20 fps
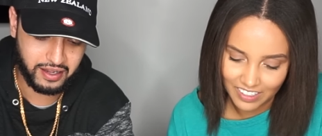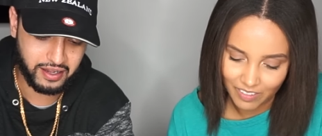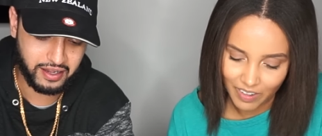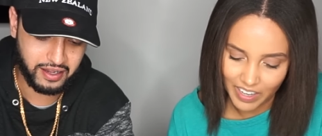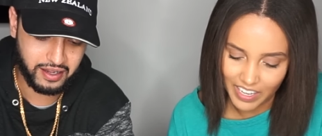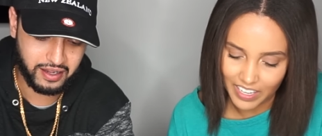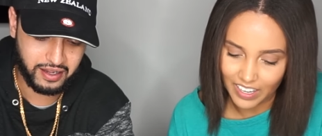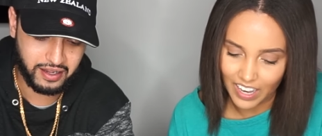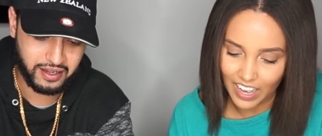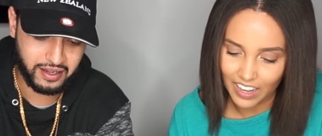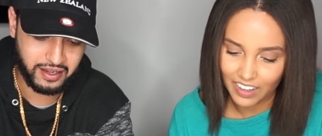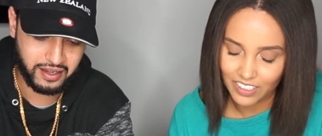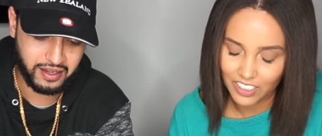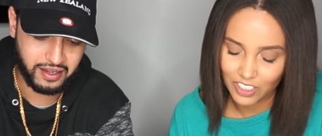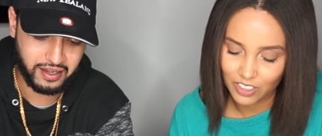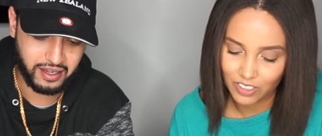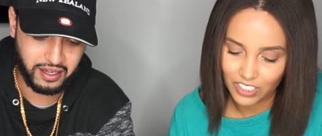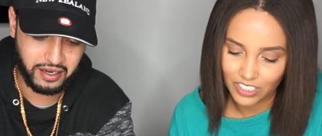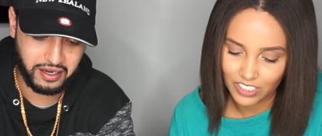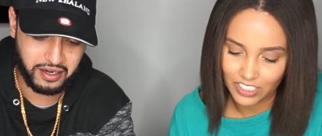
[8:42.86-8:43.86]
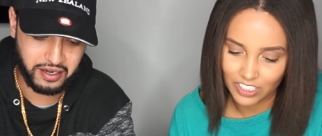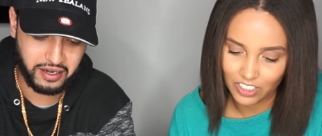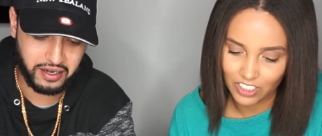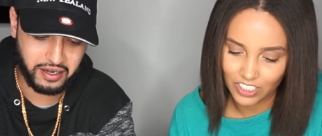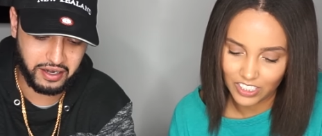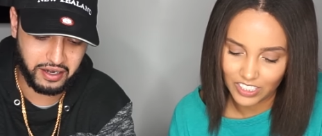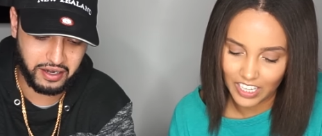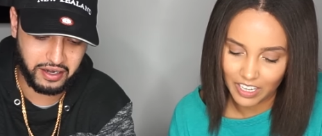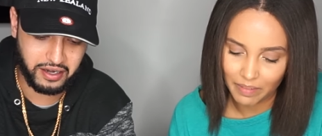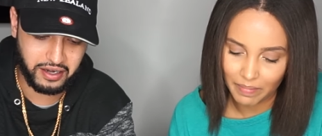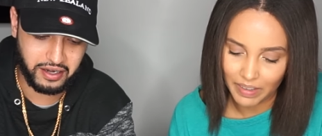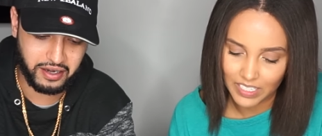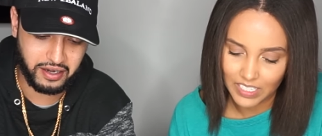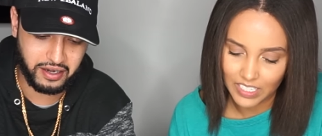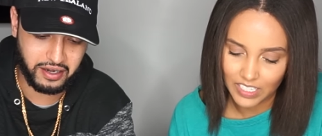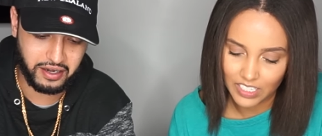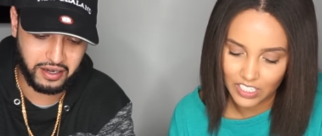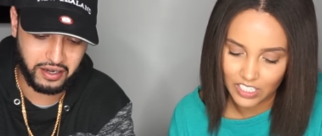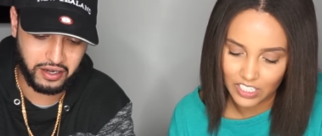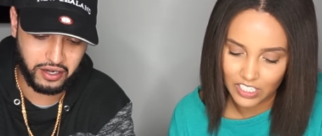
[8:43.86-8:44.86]
Speaker 1: Wait, how did you do, did you just get a
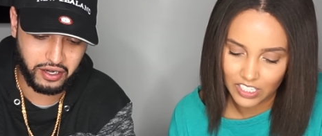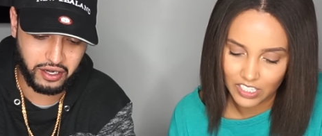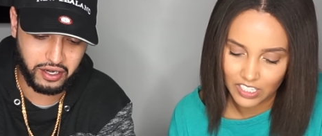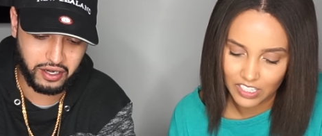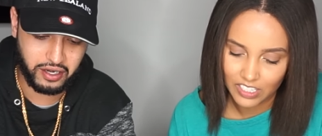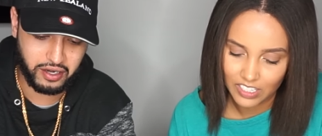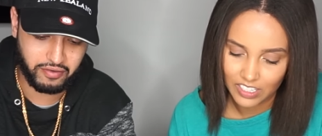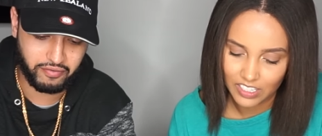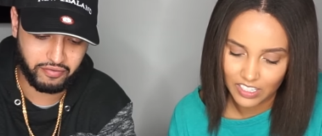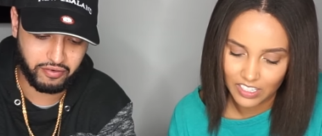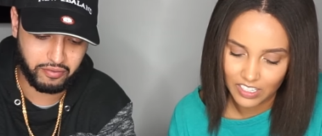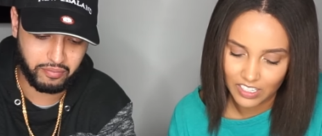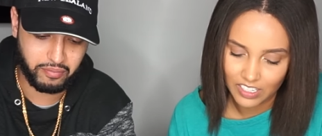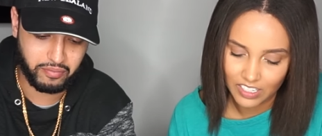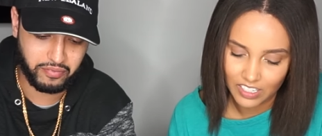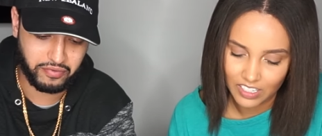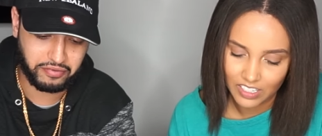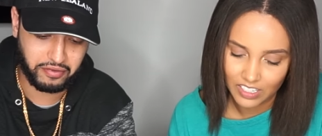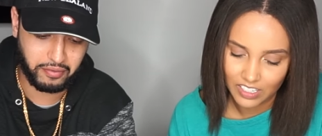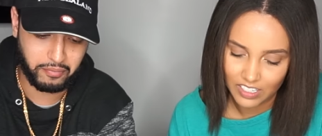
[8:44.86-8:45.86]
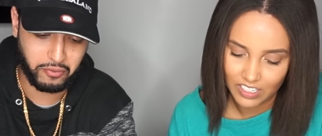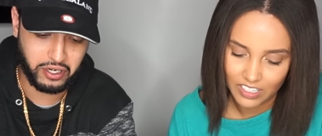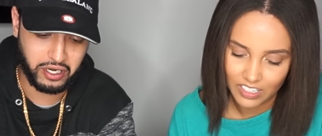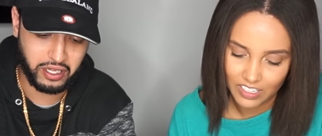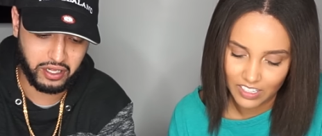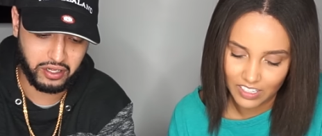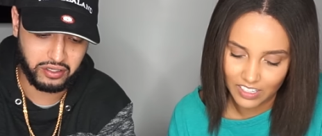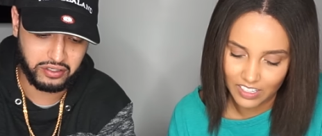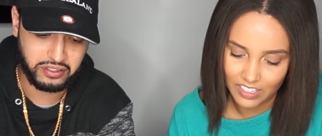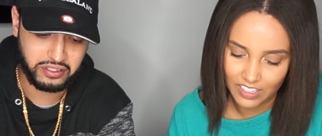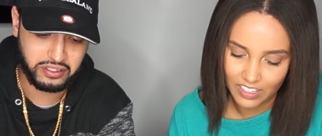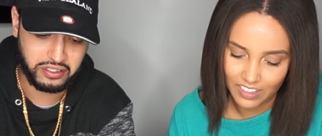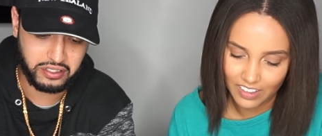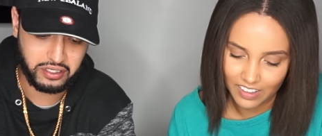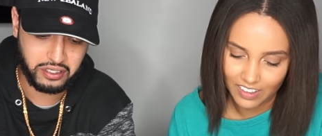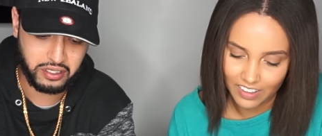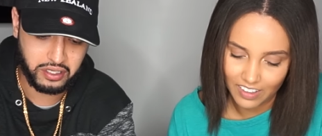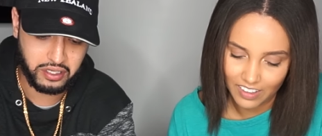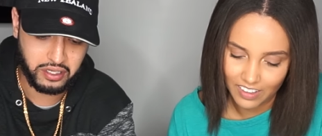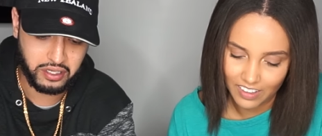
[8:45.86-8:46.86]
message?
Speaker 2: From someone else.